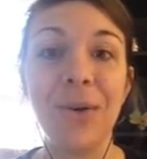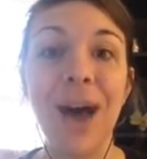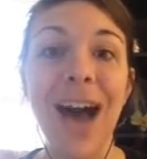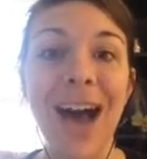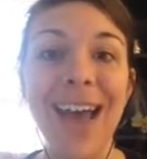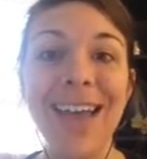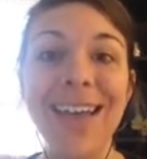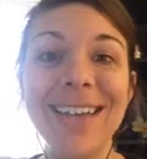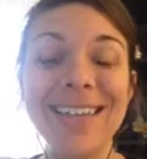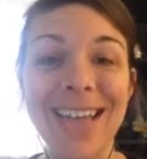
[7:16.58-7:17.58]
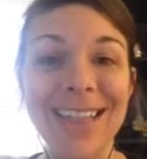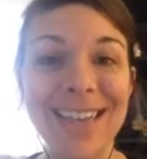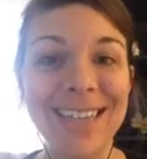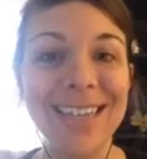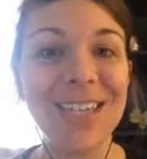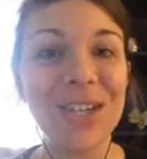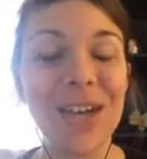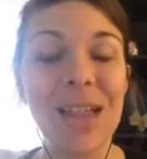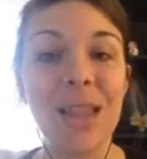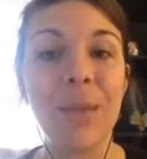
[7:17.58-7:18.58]
I set the intention
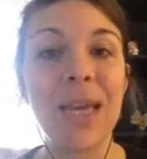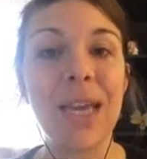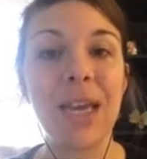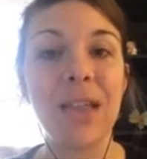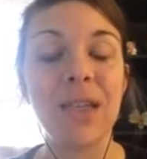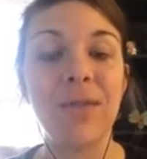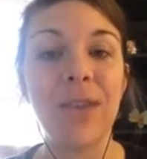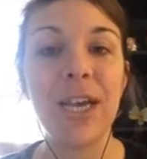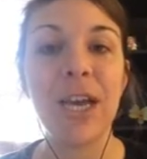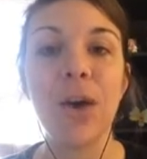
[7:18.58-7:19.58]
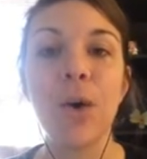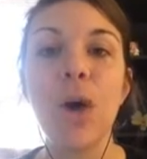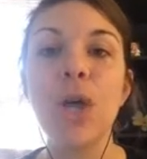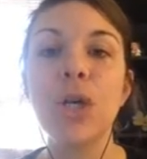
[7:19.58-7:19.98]
at the beginning of this video